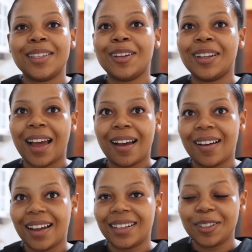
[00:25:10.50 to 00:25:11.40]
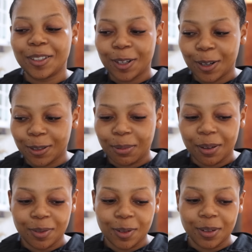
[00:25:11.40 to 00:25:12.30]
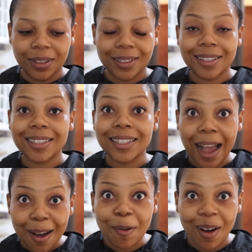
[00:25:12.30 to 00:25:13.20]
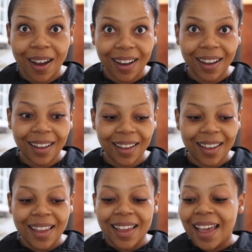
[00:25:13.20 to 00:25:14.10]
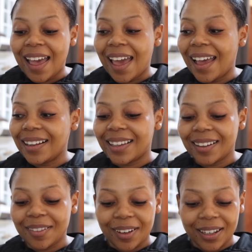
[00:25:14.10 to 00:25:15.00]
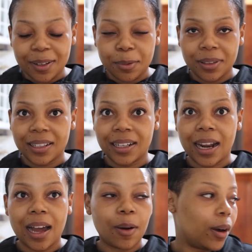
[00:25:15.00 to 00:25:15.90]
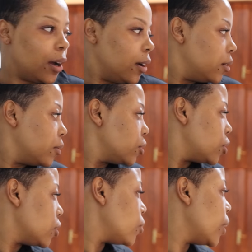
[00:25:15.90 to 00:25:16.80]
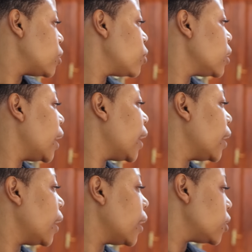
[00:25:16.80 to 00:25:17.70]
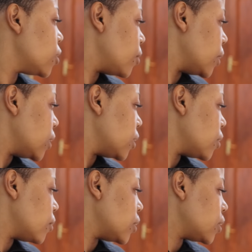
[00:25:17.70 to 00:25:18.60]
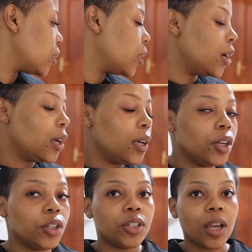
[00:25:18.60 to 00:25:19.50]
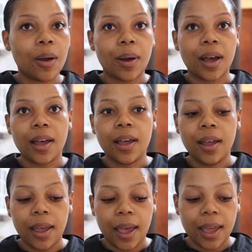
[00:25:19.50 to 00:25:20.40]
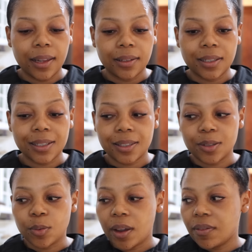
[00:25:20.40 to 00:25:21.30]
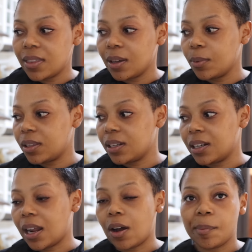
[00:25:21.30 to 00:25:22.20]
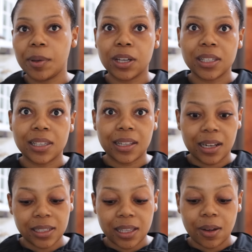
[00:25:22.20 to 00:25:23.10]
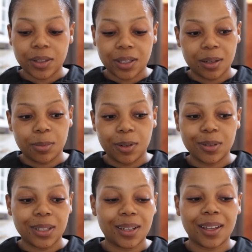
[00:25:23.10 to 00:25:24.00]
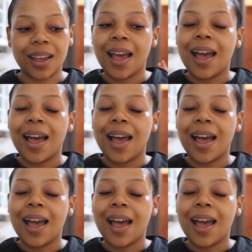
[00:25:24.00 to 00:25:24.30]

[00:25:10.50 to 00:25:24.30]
So now I need to charge my phone, shower, and get ready within an hour. Just wait, just wait. Shower and just do everything within an hour, because in the next hour it's going to be load shedding.